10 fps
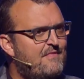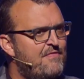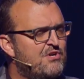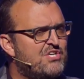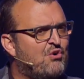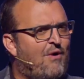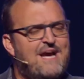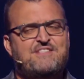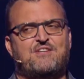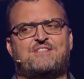there's a
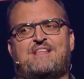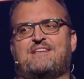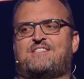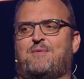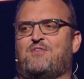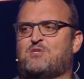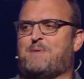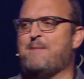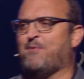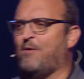crisis that some of those
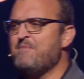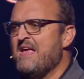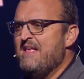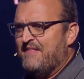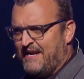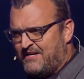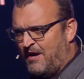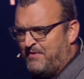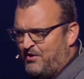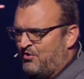people that had
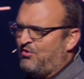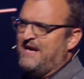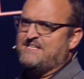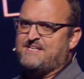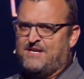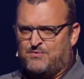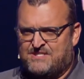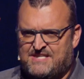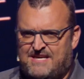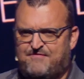come to know Christ and
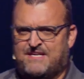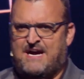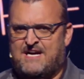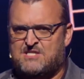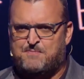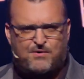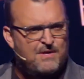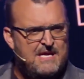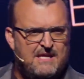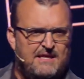received the gospel
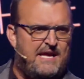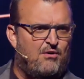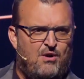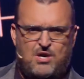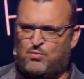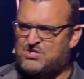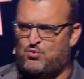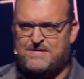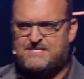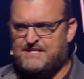later on were
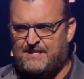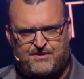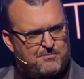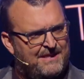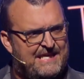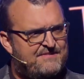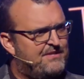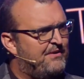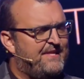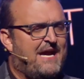twisted in their beliefs and
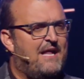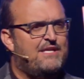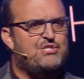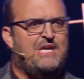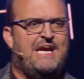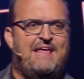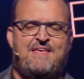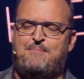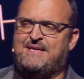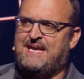their theology, and
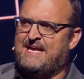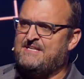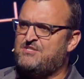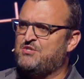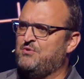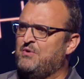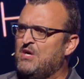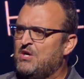they began to